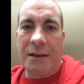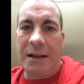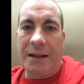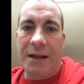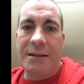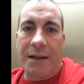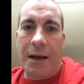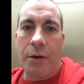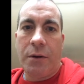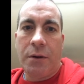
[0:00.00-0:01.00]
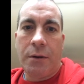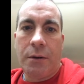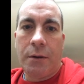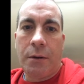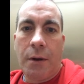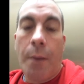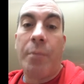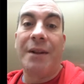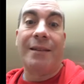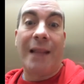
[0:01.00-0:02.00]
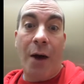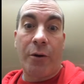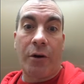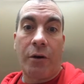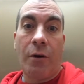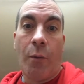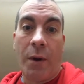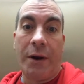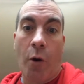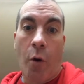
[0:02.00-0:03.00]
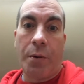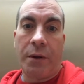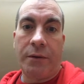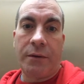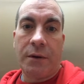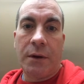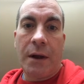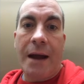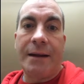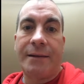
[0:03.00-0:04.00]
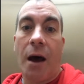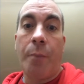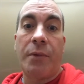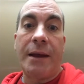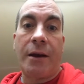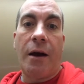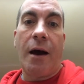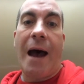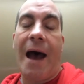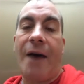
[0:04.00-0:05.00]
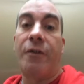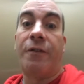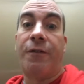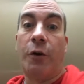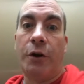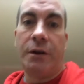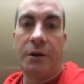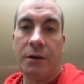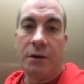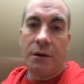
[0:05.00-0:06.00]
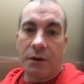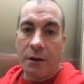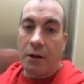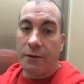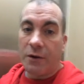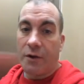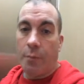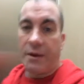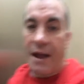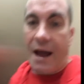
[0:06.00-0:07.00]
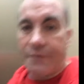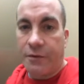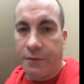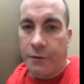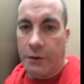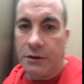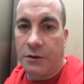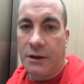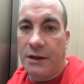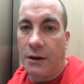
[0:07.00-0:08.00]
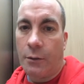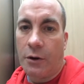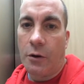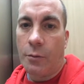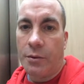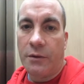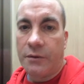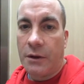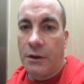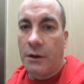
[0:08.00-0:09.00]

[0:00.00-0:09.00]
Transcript: Okay, that's loud. But it's louder when it opens. And it's up like half a foot. The elevator's up like half a foot. You're gonna hear it when it opens.